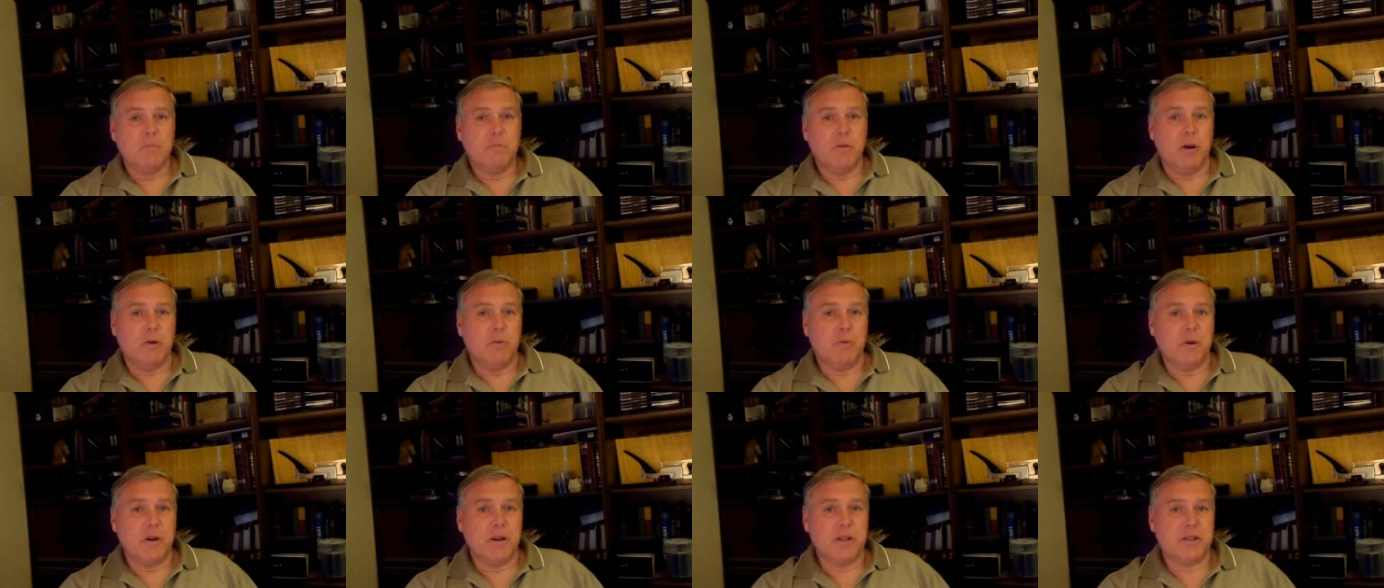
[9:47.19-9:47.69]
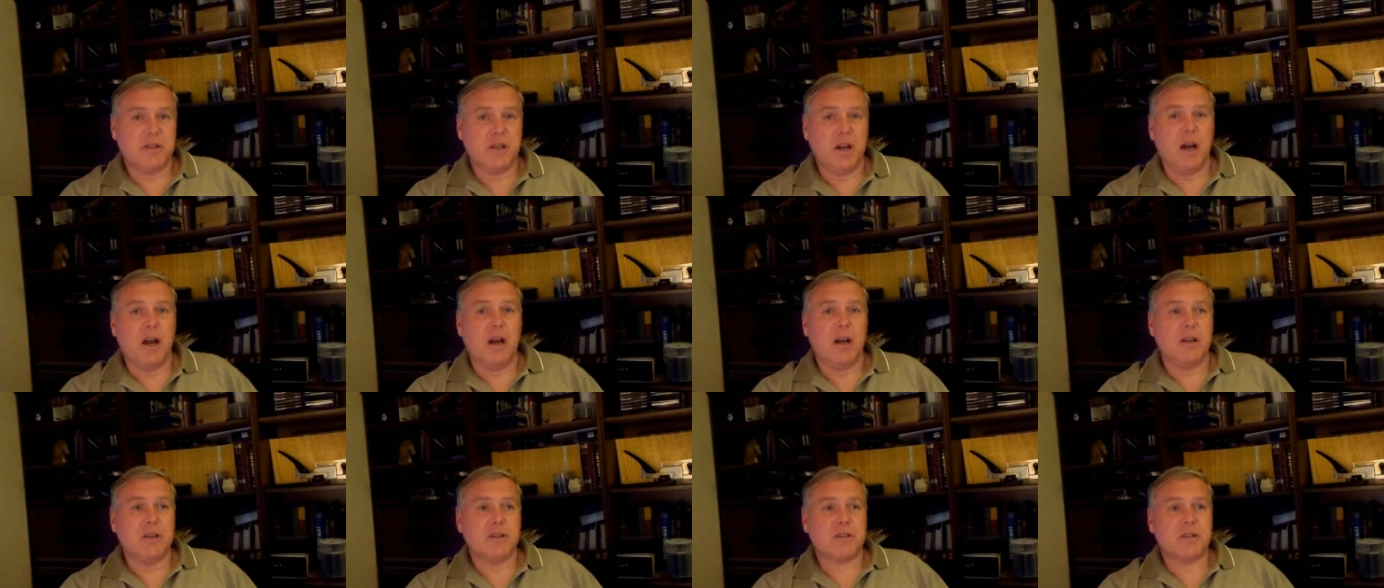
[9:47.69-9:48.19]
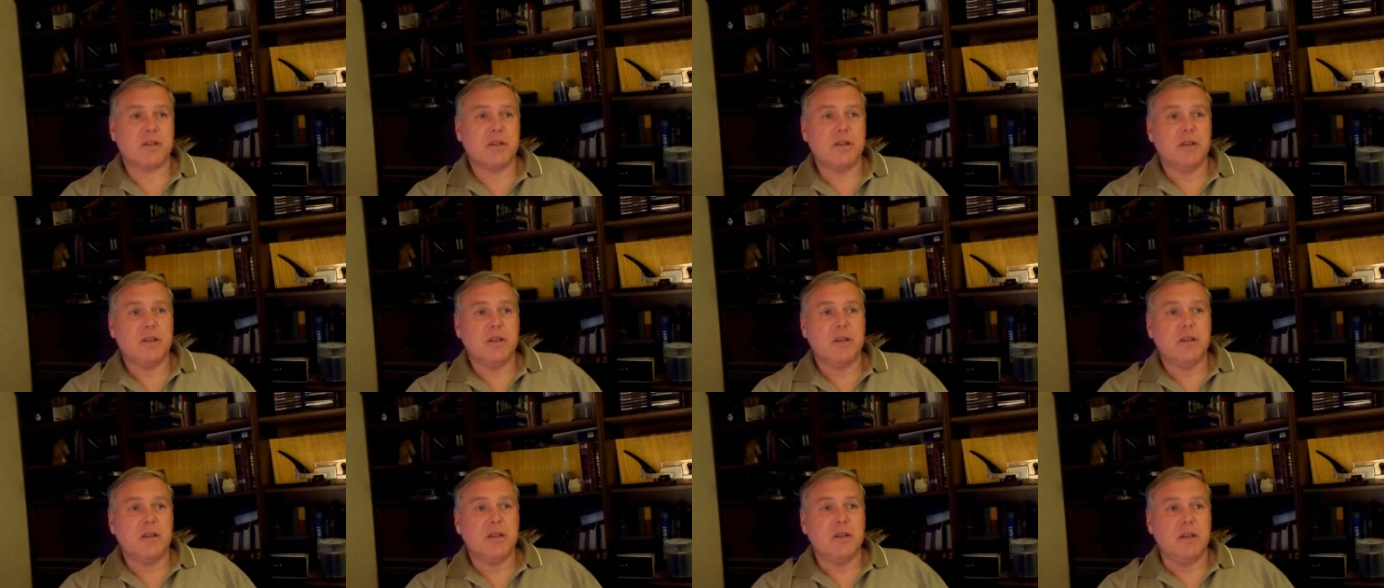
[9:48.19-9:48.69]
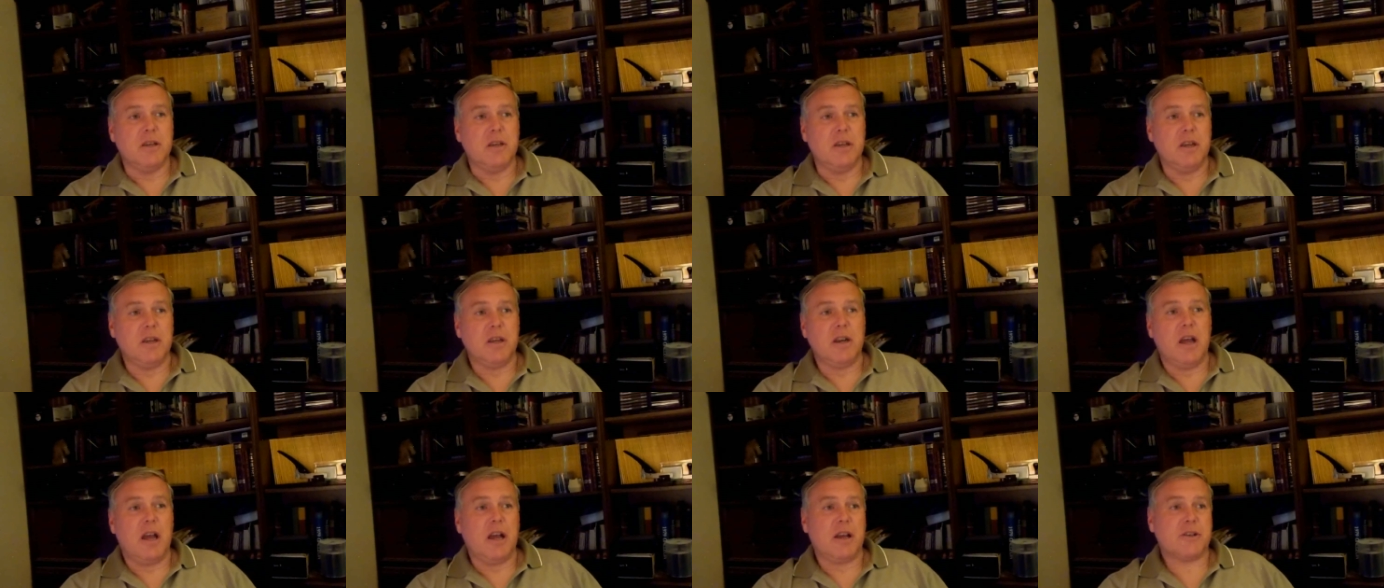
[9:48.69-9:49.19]
But what it does
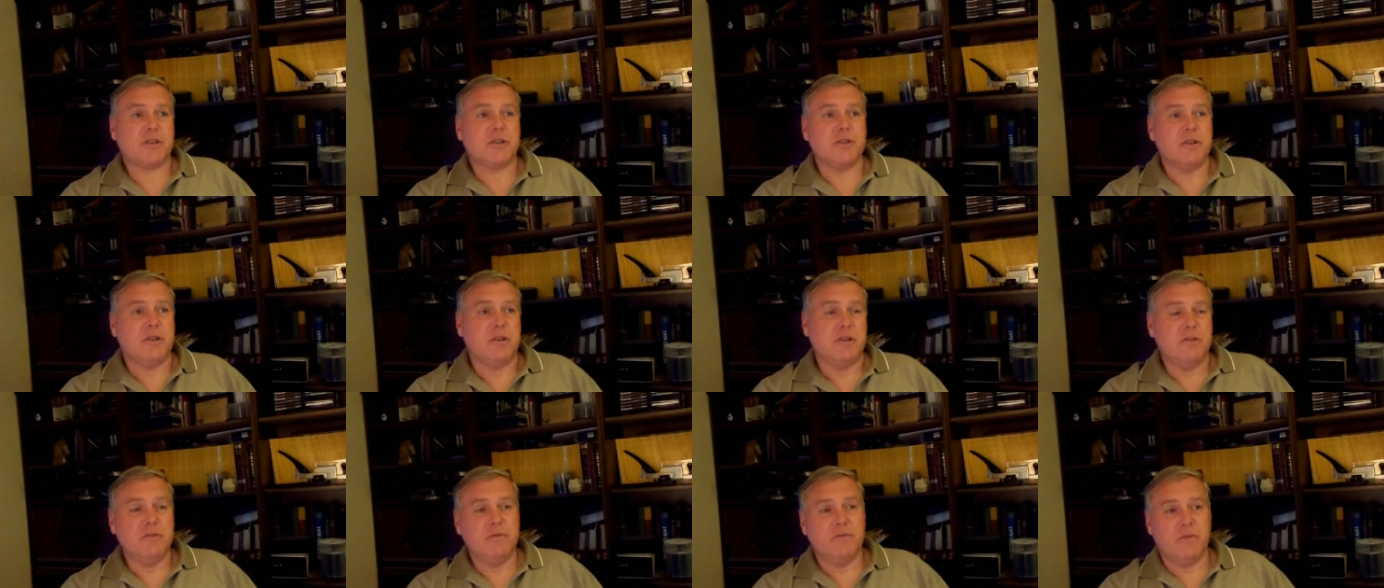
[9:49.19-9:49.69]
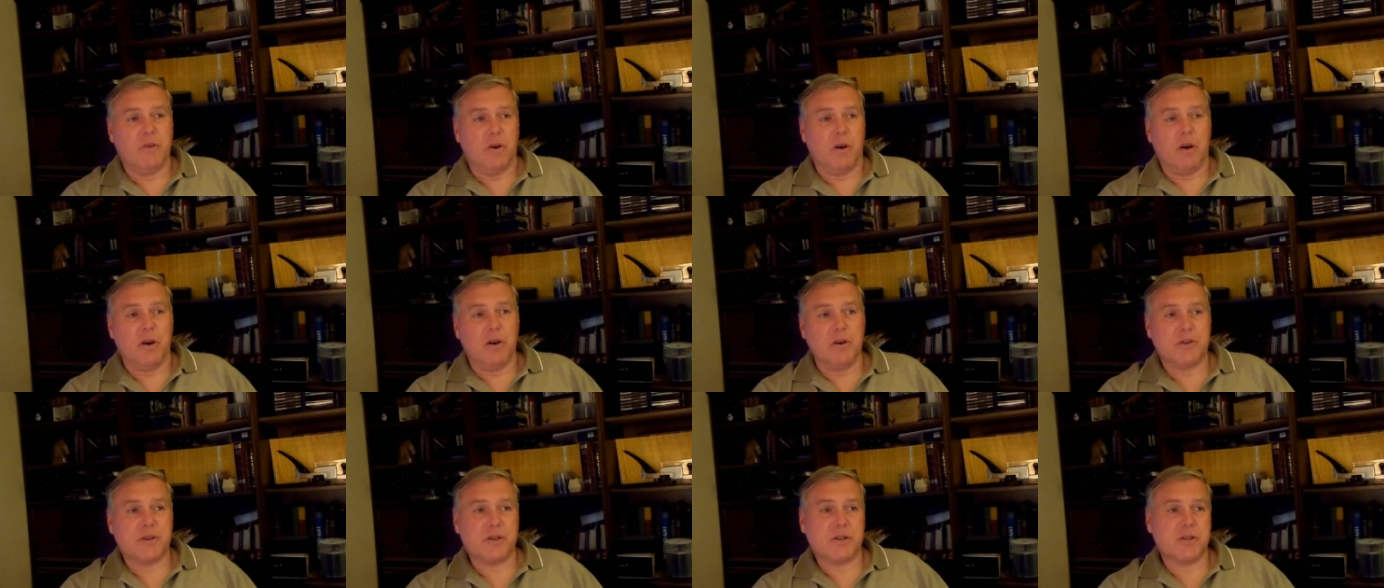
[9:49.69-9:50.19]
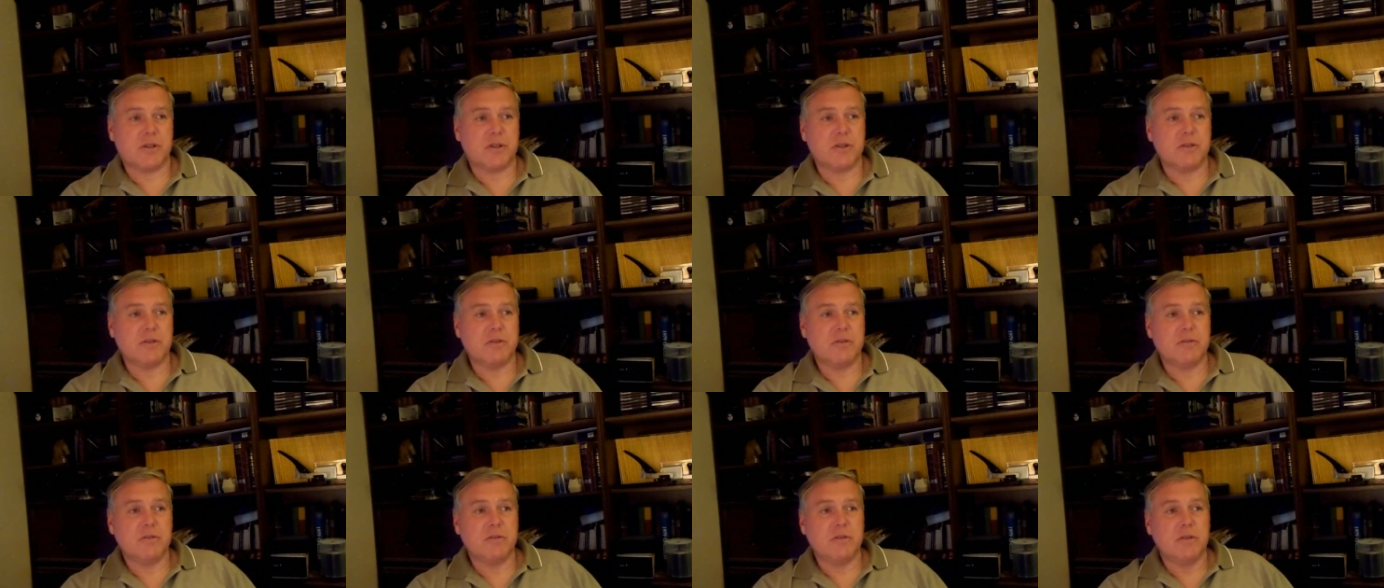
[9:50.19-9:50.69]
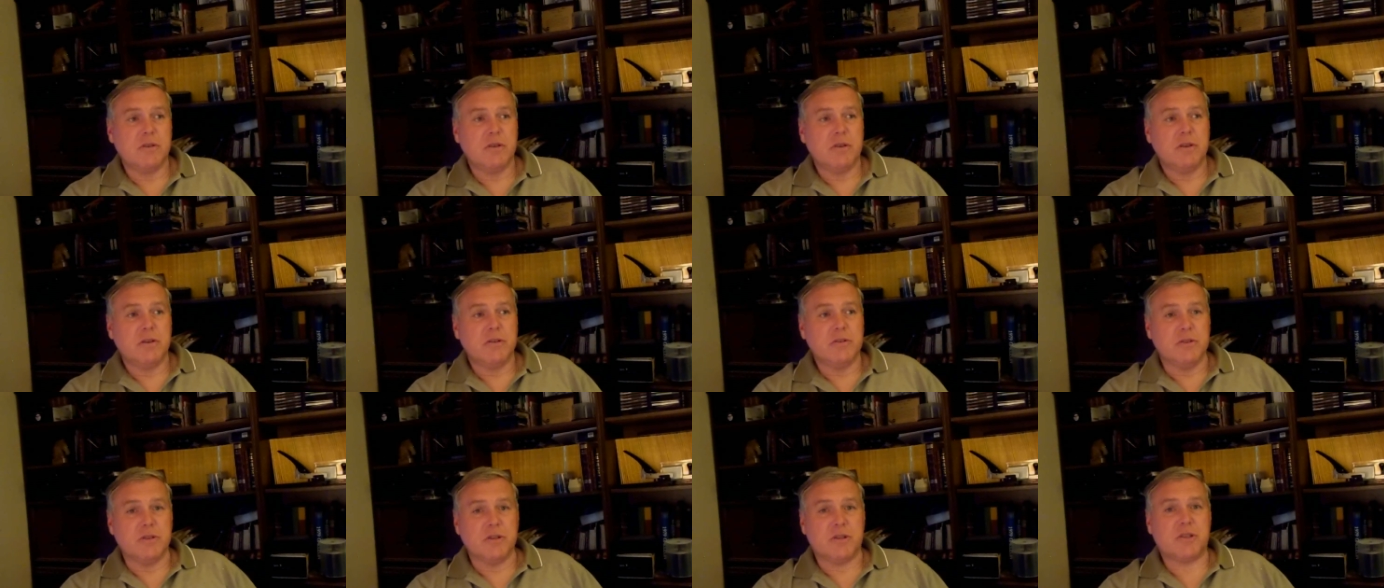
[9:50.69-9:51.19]
it actually converts
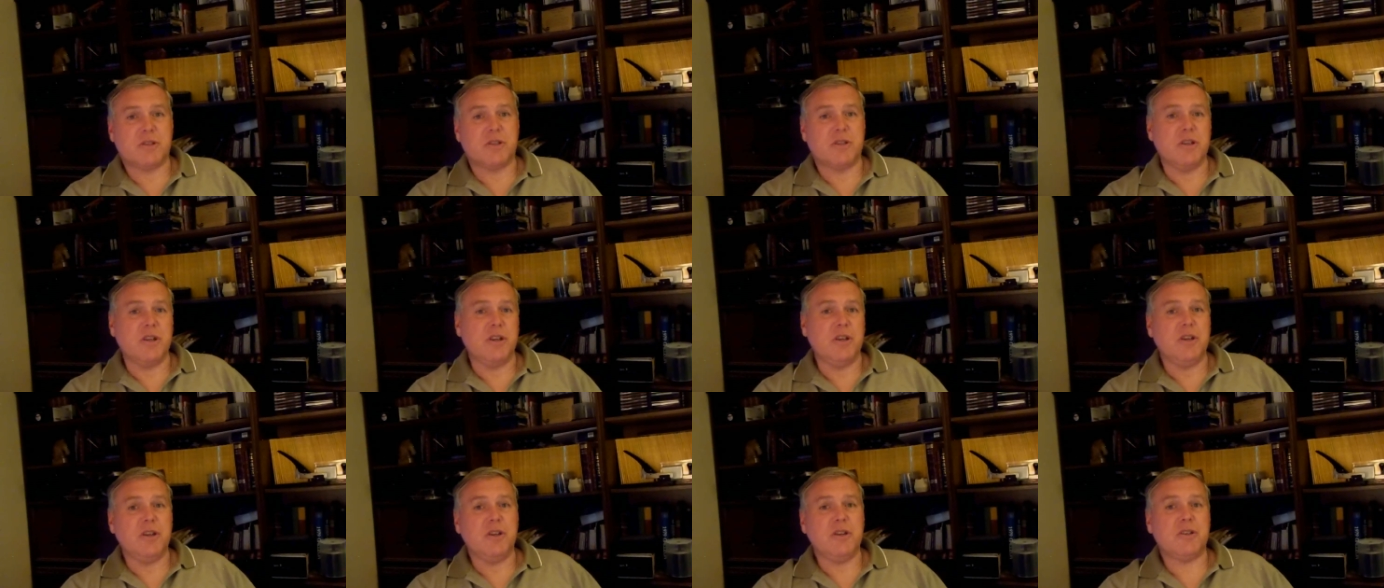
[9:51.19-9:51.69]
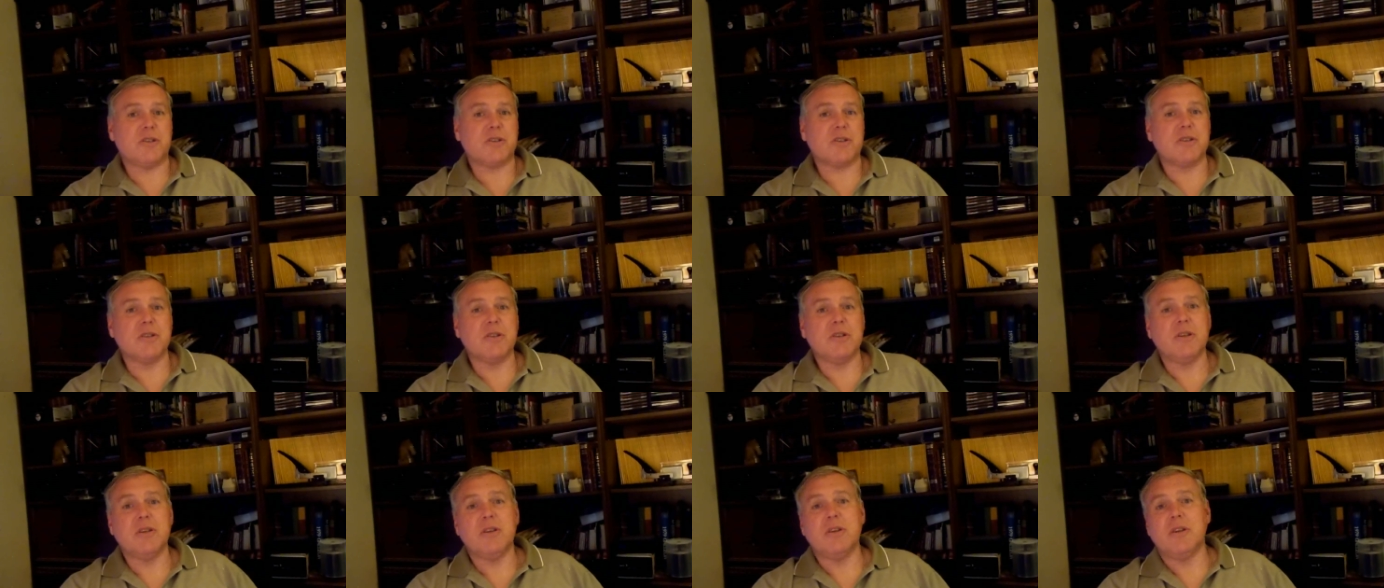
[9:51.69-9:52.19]
the seeds